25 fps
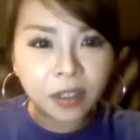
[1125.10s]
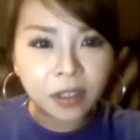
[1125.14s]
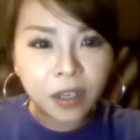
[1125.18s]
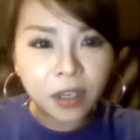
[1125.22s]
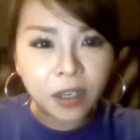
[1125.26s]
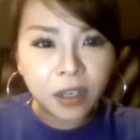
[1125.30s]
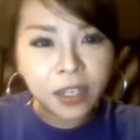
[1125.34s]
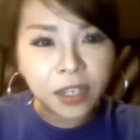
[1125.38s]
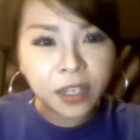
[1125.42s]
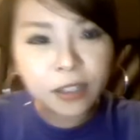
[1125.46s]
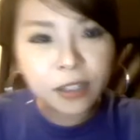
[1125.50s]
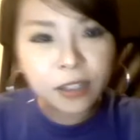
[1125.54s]

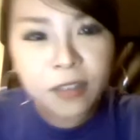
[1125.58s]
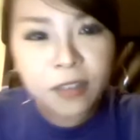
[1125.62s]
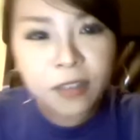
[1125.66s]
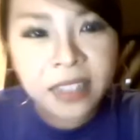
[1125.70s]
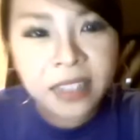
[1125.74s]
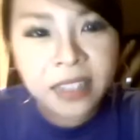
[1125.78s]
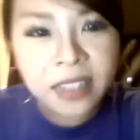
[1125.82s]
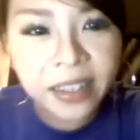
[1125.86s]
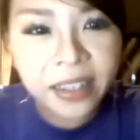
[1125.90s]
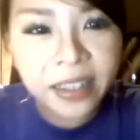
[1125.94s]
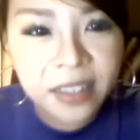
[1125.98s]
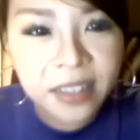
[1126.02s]
It looks uh,
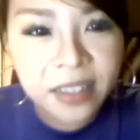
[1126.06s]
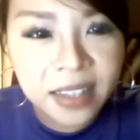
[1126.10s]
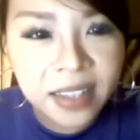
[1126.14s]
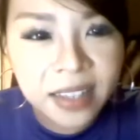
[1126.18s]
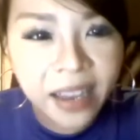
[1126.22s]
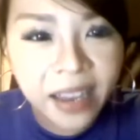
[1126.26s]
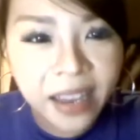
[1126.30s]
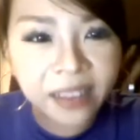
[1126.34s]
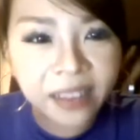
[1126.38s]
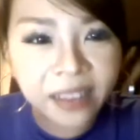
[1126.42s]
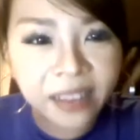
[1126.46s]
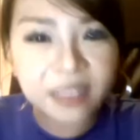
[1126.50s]
like the
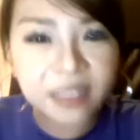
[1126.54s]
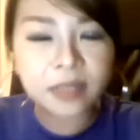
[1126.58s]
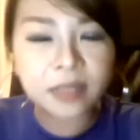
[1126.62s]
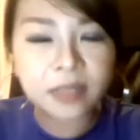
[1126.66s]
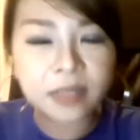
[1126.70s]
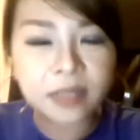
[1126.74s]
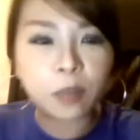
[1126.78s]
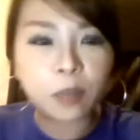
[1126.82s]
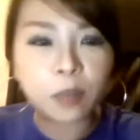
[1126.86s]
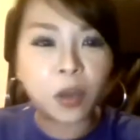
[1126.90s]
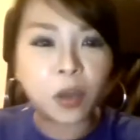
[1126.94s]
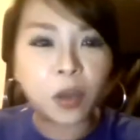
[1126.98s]
decks.
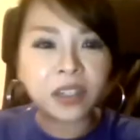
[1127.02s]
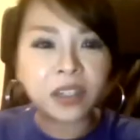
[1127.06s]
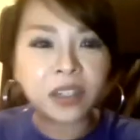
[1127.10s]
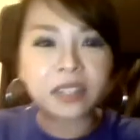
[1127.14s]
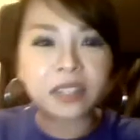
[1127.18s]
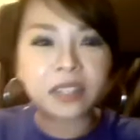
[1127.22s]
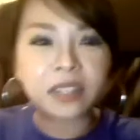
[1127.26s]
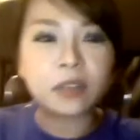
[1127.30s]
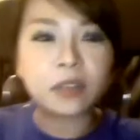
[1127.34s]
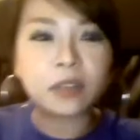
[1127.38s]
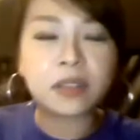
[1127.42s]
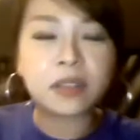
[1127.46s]
The body
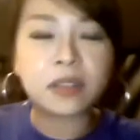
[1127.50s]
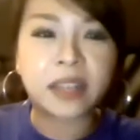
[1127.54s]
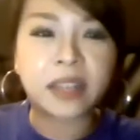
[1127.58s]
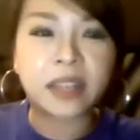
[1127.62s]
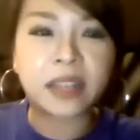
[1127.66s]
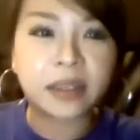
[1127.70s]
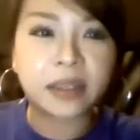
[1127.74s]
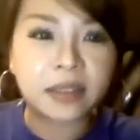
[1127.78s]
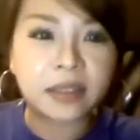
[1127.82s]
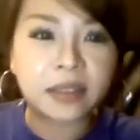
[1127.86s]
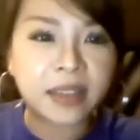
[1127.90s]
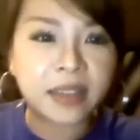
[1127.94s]
looks
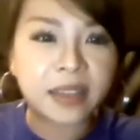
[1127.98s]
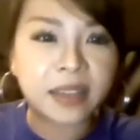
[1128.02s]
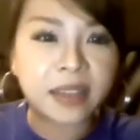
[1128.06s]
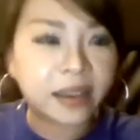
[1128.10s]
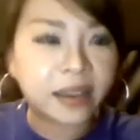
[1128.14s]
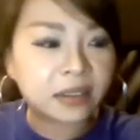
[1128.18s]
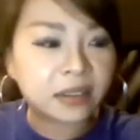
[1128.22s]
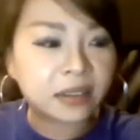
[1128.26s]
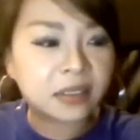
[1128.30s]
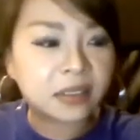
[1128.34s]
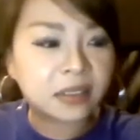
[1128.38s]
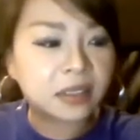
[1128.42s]
like the
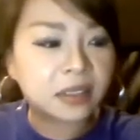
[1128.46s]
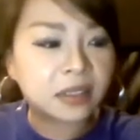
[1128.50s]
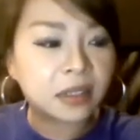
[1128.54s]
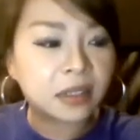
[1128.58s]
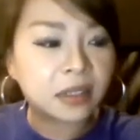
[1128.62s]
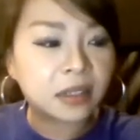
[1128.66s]
decks.